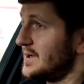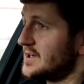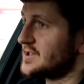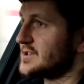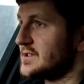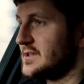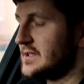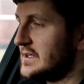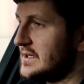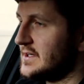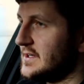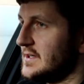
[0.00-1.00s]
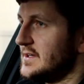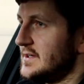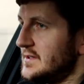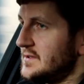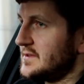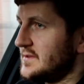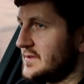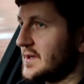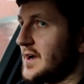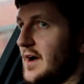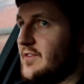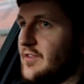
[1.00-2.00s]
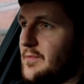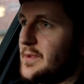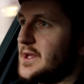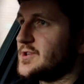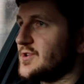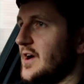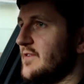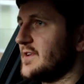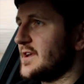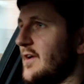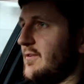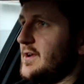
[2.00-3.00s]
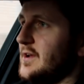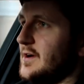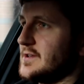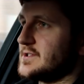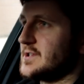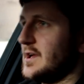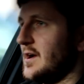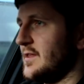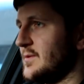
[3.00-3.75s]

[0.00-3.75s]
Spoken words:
which the cars I've been driving are definitely not slow,